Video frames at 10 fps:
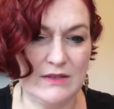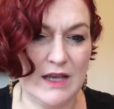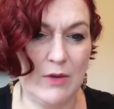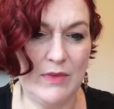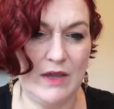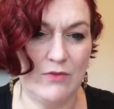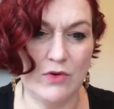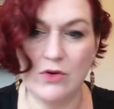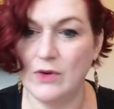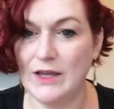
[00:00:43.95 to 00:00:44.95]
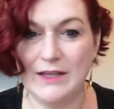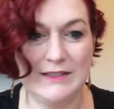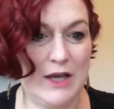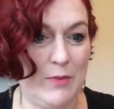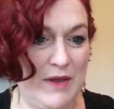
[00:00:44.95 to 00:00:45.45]
tell me real quick.
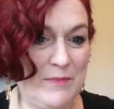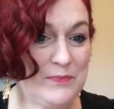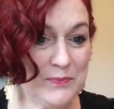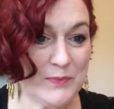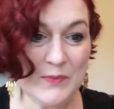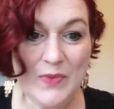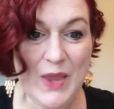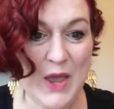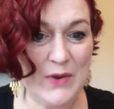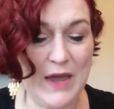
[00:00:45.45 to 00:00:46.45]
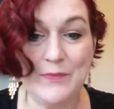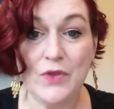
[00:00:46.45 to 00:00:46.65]
Tell me. Okay,